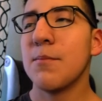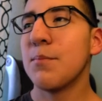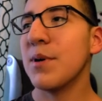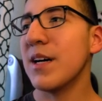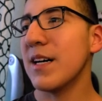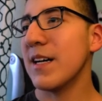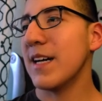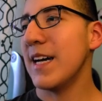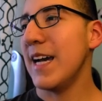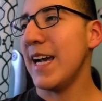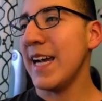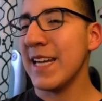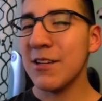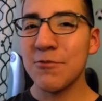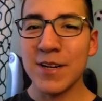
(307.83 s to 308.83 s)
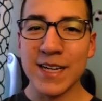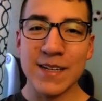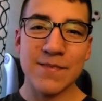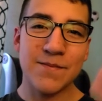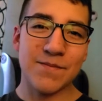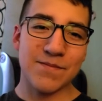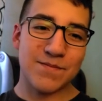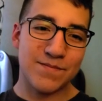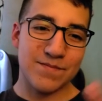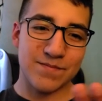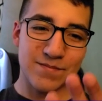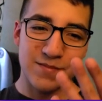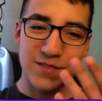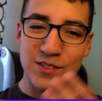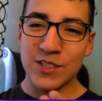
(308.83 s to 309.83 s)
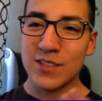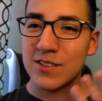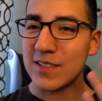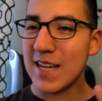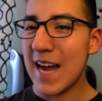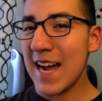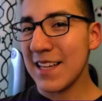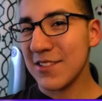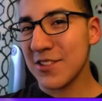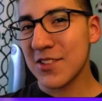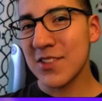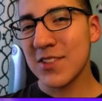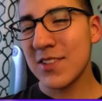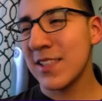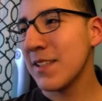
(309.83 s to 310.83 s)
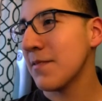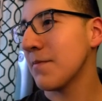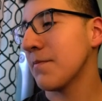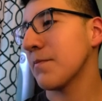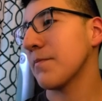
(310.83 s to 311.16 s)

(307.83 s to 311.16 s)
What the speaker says: But anyway, as you can see,